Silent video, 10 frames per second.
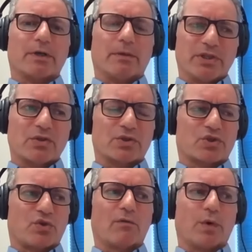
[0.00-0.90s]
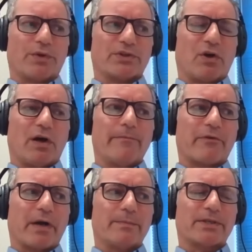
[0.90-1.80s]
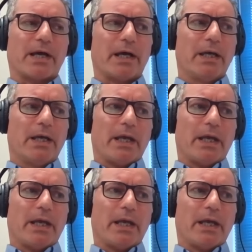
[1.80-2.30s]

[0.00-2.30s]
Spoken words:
But I'm just not sure what the timeframes are.